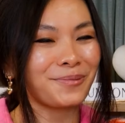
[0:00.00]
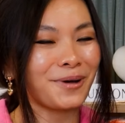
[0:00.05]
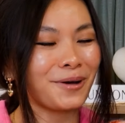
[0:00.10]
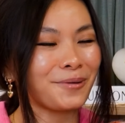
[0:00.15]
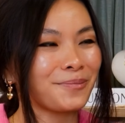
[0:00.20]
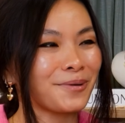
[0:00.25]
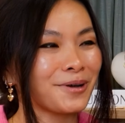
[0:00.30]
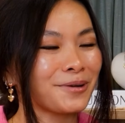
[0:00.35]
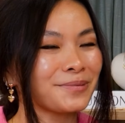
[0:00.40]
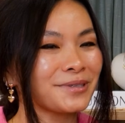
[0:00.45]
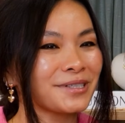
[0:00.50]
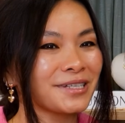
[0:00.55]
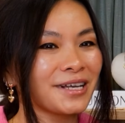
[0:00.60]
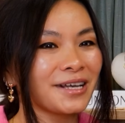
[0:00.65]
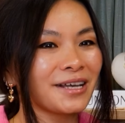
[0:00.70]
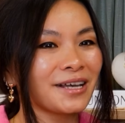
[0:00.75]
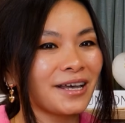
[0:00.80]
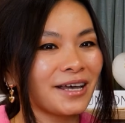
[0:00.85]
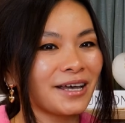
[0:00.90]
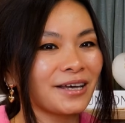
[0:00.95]
pop-ups,
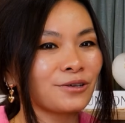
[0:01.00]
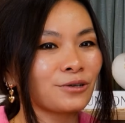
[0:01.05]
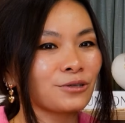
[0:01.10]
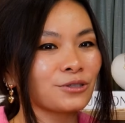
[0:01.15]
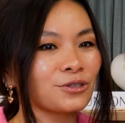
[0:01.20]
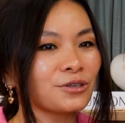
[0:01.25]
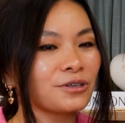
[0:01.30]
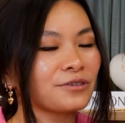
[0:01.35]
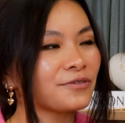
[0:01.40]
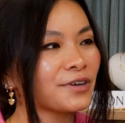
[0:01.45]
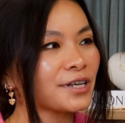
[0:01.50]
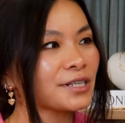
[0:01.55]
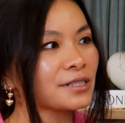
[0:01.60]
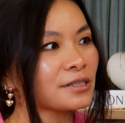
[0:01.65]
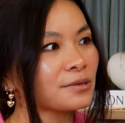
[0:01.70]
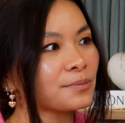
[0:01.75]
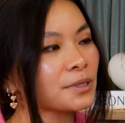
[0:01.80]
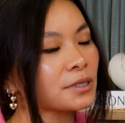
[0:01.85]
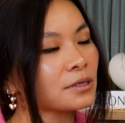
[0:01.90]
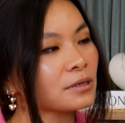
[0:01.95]
and also
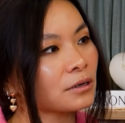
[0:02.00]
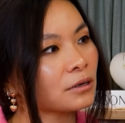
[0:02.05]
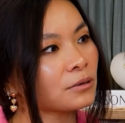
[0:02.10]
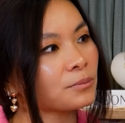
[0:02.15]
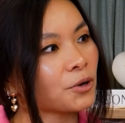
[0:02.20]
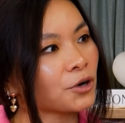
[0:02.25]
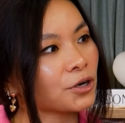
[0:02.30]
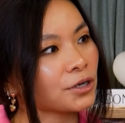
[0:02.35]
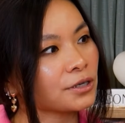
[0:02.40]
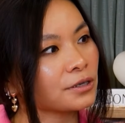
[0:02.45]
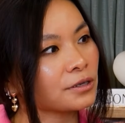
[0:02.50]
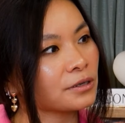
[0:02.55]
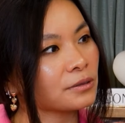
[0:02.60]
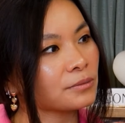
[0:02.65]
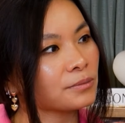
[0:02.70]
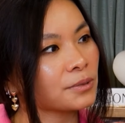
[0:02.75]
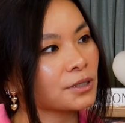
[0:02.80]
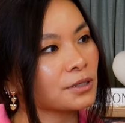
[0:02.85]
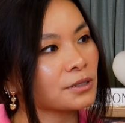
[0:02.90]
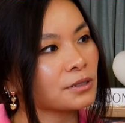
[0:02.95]
invest a bit on
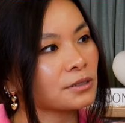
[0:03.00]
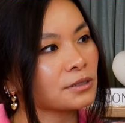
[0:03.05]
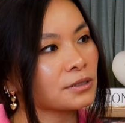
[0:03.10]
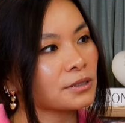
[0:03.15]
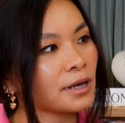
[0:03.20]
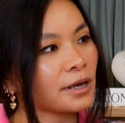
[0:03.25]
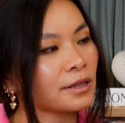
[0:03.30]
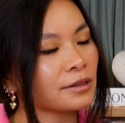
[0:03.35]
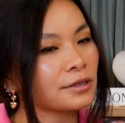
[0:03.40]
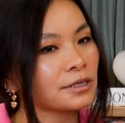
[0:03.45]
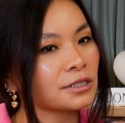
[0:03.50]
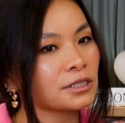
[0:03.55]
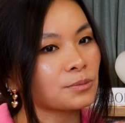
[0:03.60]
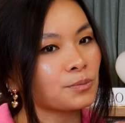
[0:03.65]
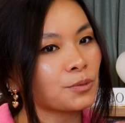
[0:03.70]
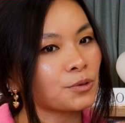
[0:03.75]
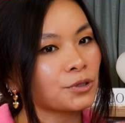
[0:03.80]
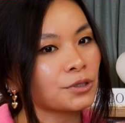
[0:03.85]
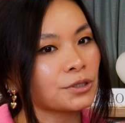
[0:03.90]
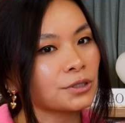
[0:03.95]
marketing, because at this
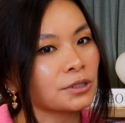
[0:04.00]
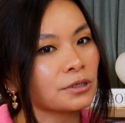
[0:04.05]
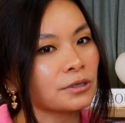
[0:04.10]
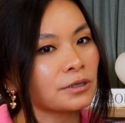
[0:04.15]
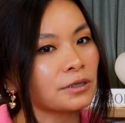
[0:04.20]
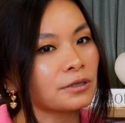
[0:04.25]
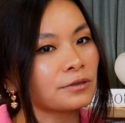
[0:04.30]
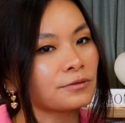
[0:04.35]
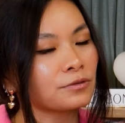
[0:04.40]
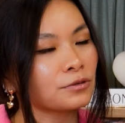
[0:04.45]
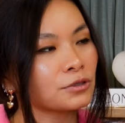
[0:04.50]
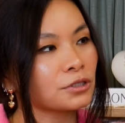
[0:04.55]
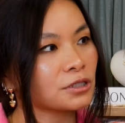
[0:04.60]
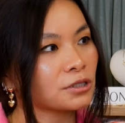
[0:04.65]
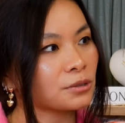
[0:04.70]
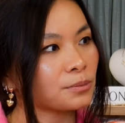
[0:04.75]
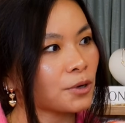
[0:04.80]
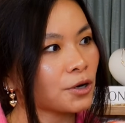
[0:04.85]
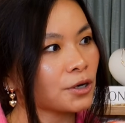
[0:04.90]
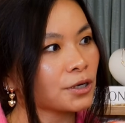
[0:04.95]
point,
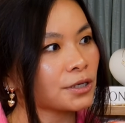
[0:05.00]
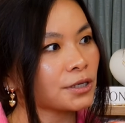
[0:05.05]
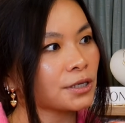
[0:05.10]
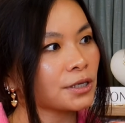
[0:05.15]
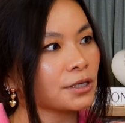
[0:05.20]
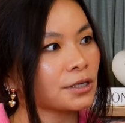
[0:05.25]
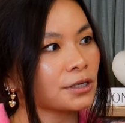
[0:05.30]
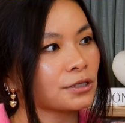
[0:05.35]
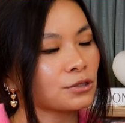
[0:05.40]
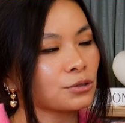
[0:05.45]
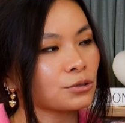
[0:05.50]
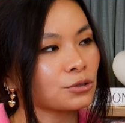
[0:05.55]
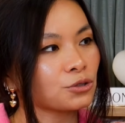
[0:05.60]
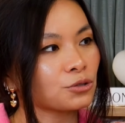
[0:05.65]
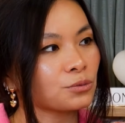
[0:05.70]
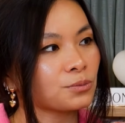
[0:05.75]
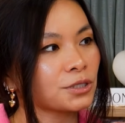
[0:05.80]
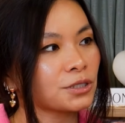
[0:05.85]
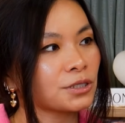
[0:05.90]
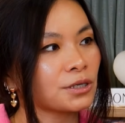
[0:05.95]
influencer marketing and
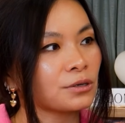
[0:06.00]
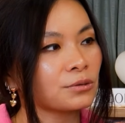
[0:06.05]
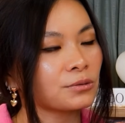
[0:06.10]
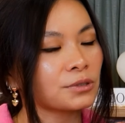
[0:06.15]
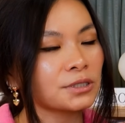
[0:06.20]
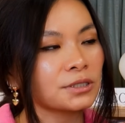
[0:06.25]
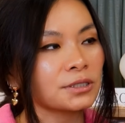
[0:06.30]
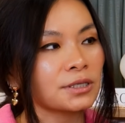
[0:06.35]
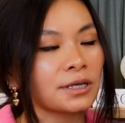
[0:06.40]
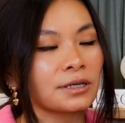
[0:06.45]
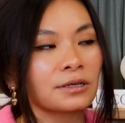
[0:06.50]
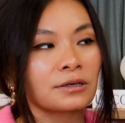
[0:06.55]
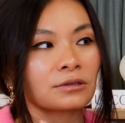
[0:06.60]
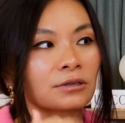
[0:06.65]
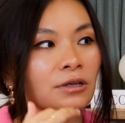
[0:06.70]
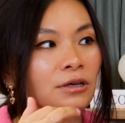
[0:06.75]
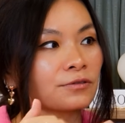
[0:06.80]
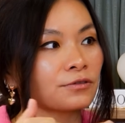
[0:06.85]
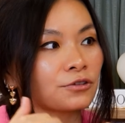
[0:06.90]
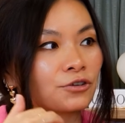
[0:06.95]
social media was getting a
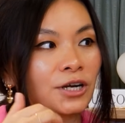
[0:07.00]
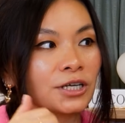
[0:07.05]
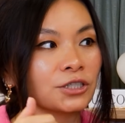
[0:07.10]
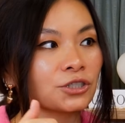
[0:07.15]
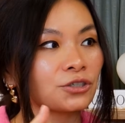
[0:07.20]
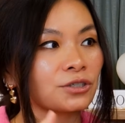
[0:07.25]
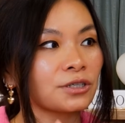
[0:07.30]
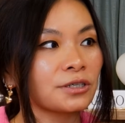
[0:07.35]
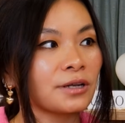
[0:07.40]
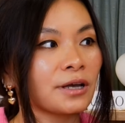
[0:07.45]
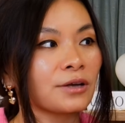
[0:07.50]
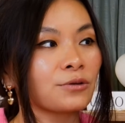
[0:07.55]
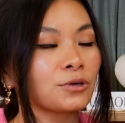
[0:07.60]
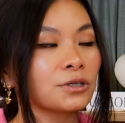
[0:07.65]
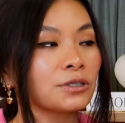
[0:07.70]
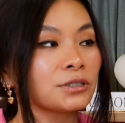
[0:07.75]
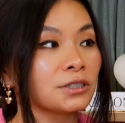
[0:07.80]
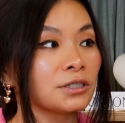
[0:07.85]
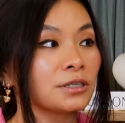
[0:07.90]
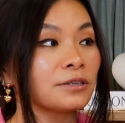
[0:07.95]
lot of traction, and I
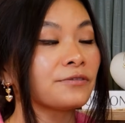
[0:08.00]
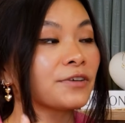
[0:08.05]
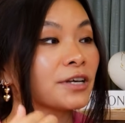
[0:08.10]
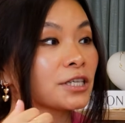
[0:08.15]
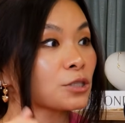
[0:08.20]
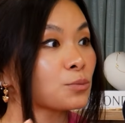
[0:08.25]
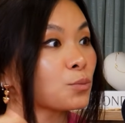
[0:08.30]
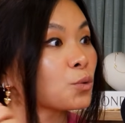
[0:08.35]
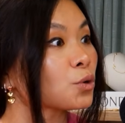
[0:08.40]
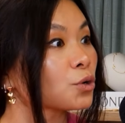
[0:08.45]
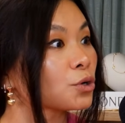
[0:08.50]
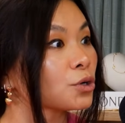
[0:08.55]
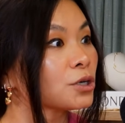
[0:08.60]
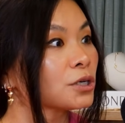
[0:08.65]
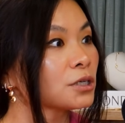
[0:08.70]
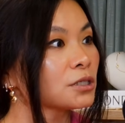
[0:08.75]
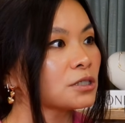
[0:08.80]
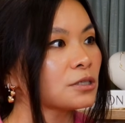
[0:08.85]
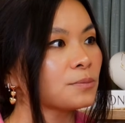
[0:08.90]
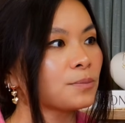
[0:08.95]
wanted to invest more
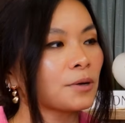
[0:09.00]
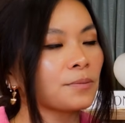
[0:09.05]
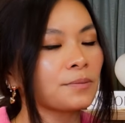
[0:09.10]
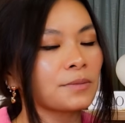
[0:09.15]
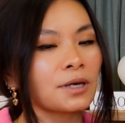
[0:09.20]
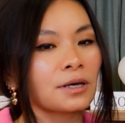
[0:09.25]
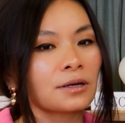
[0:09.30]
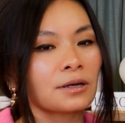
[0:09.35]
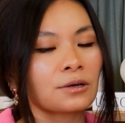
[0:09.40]
to pump that